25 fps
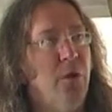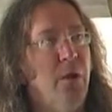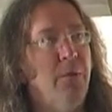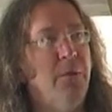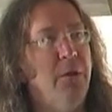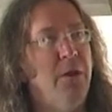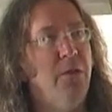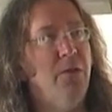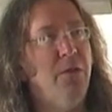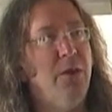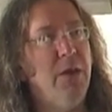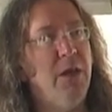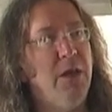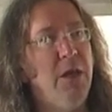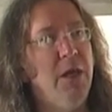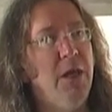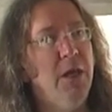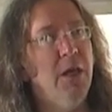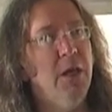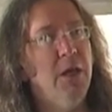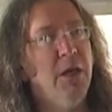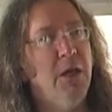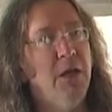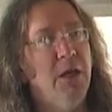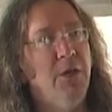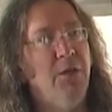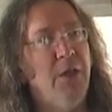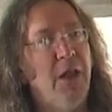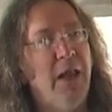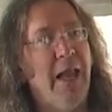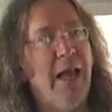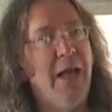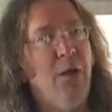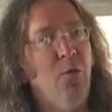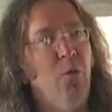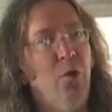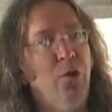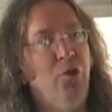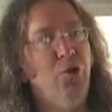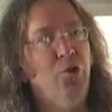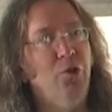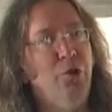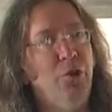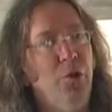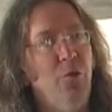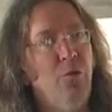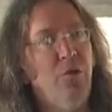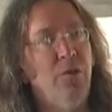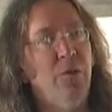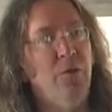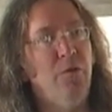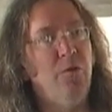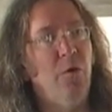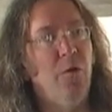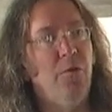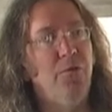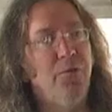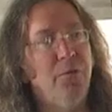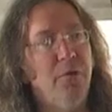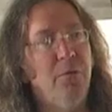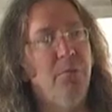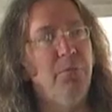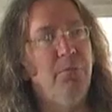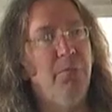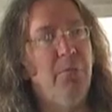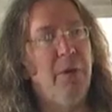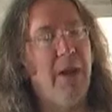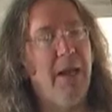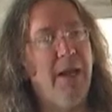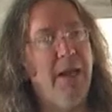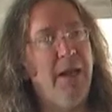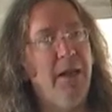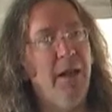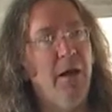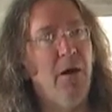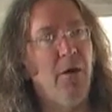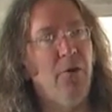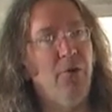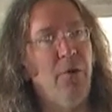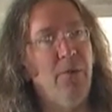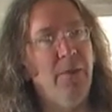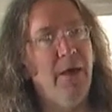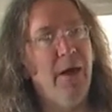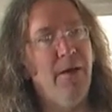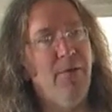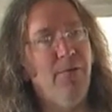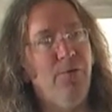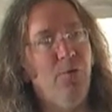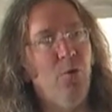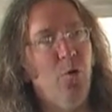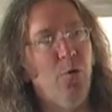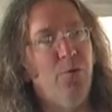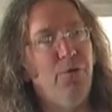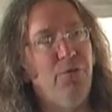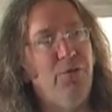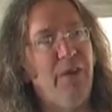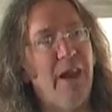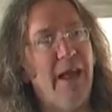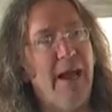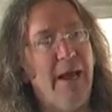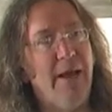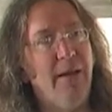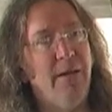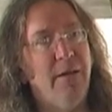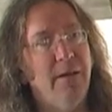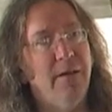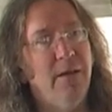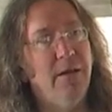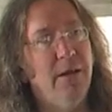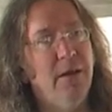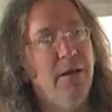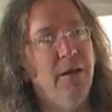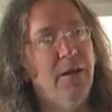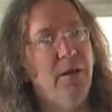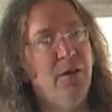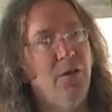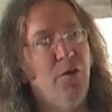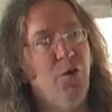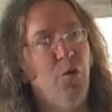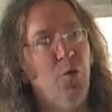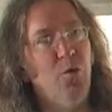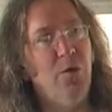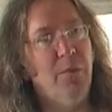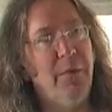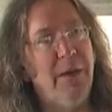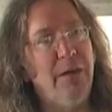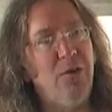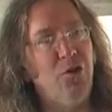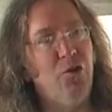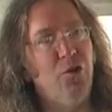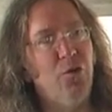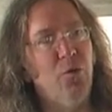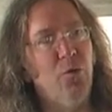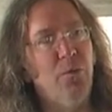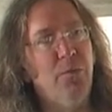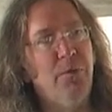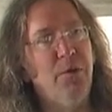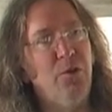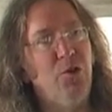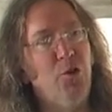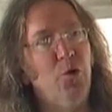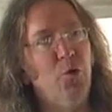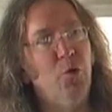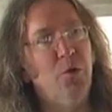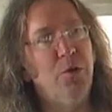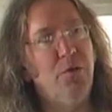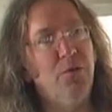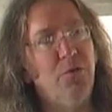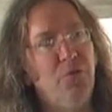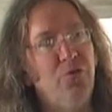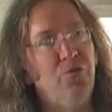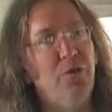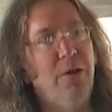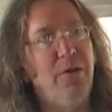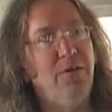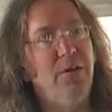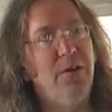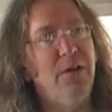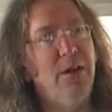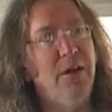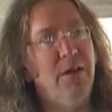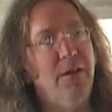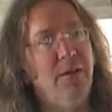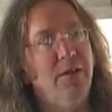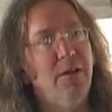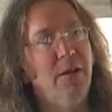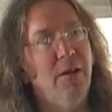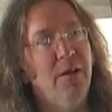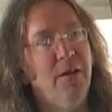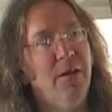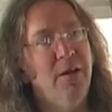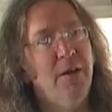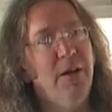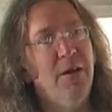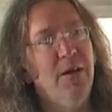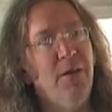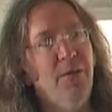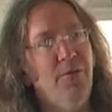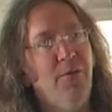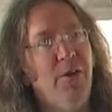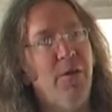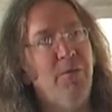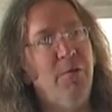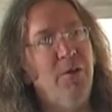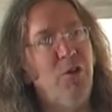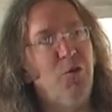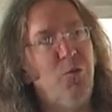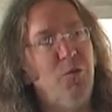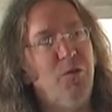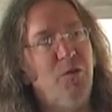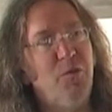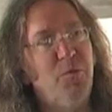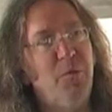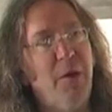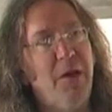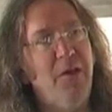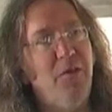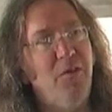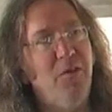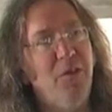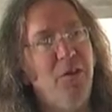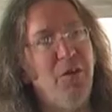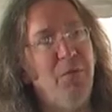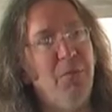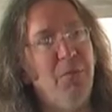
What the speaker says: I mean, the language you're using is often planar and therefore flat, 2-dimensional, but you're constructing it very much with space in